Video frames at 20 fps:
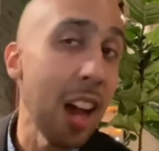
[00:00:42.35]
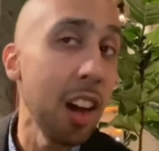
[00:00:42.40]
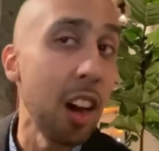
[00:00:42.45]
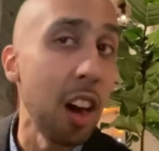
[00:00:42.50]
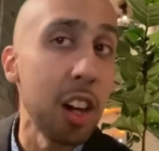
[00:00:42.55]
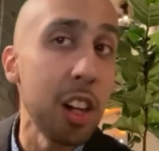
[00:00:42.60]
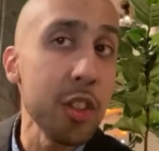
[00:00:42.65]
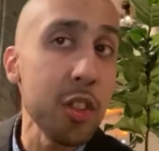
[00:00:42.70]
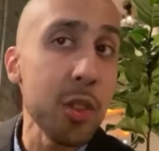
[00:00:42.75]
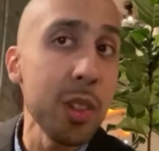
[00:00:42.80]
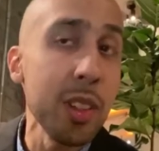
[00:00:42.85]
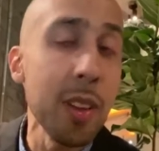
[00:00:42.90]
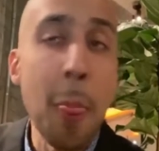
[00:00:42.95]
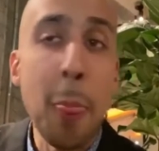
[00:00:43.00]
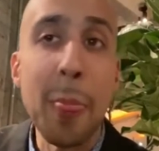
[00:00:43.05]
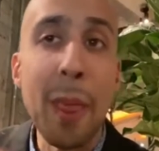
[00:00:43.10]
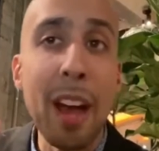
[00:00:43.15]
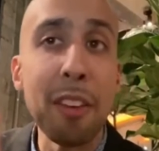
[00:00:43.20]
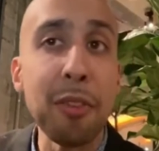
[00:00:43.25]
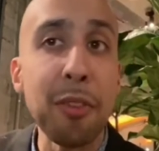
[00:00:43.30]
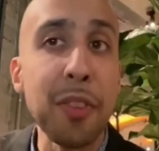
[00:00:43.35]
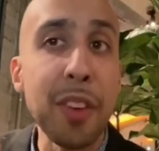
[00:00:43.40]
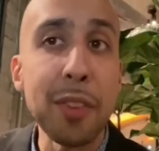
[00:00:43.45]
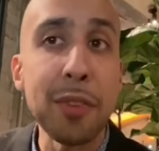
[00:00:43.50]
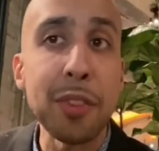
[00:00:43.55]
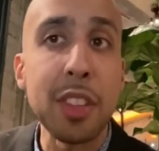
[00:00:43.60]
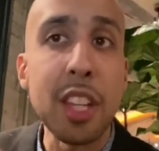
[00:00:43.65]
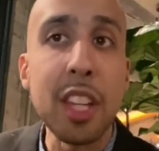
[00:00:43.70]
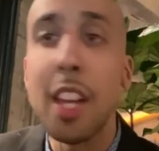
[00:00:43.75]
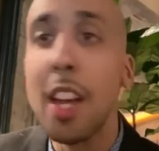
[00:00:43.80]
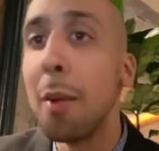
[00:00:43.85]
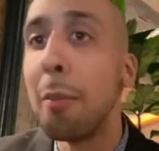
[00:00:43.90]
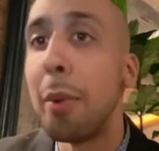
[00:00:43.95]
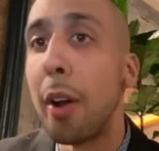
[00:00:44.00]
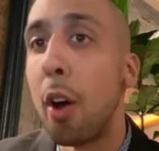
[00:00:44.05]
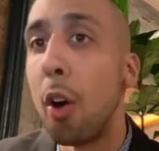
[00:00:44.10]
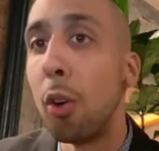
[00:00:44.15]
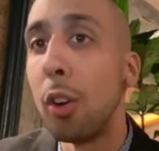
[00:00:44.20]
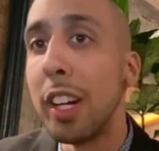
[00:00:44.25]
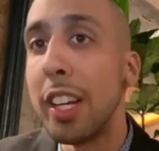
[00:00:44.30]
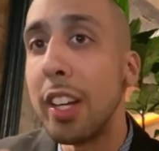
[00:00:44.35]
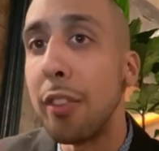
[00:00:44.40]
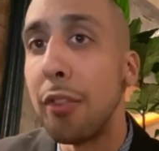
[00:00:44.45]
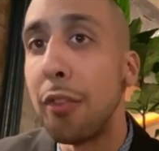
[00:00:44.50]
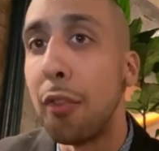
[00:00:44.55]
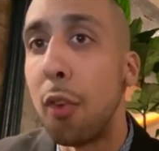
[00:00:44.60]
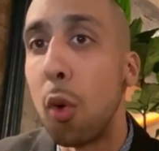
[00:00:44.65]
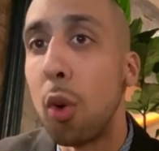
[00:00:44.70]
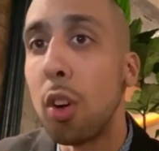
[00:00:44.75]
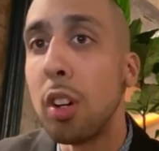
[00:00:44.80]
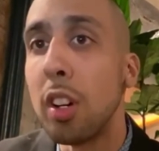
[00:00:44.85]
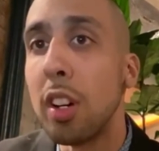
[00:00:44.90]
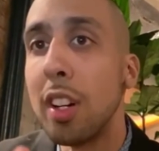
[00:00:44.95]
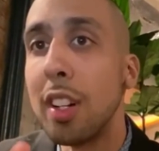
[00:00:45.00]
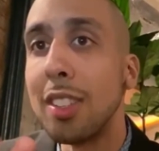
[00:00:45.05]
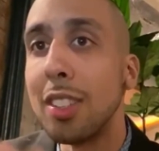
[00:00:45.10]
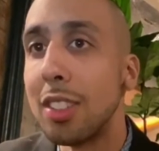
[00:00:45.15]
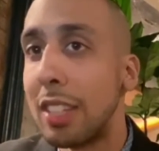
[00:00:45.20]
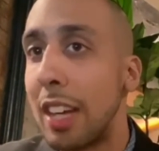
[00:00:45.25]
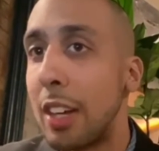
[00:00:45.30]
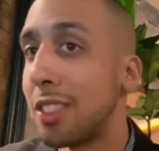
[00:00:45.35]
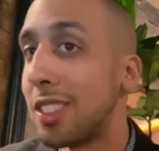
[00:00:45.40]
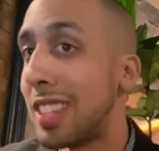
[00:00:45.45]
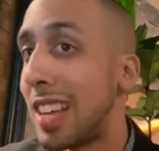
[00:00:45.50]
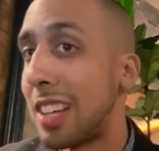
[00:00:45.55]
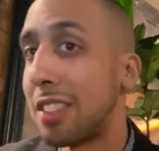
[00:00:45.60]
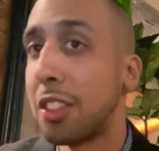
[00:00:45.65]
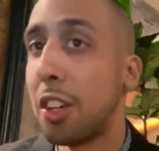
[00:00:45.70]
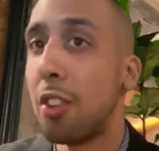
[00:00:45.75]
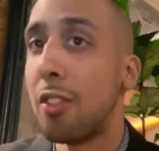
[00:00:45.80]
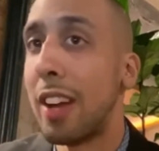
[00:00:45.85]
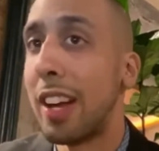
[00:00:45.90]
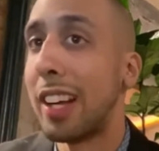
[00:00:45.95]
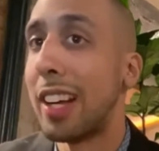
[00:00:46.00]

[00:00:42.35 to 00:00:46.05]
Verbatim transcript: not 50, but only four sales. That's correct, guys.